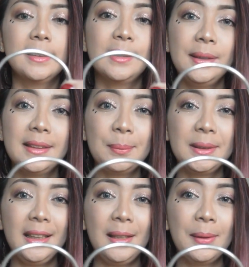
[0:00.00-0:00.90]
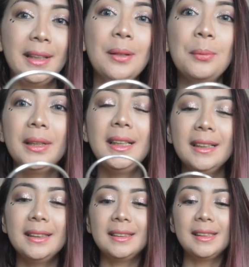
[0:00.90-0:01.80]
So it's up to you. And I
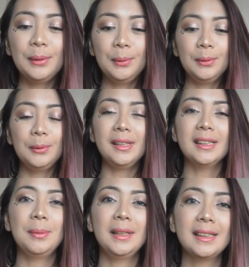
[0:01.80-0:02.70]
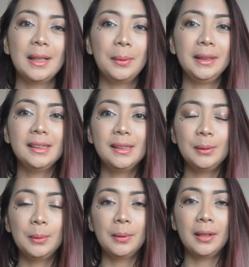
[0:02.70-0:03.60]
wanted to do this because I wanted to
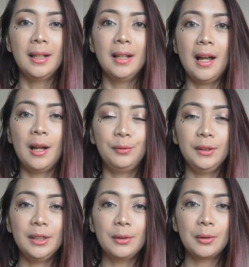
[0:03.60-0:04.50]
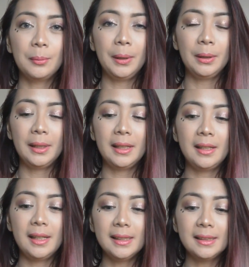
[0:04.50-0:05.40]
do a, a video
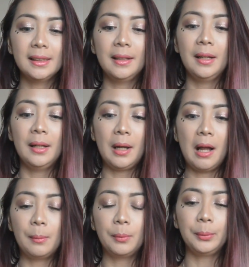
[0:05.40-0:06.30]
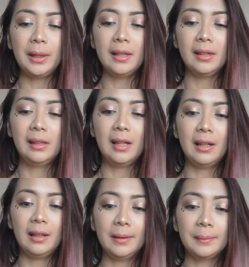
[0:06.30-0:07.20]
comparing this um, with
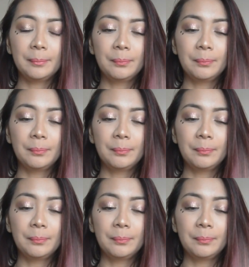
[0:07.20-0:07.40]
the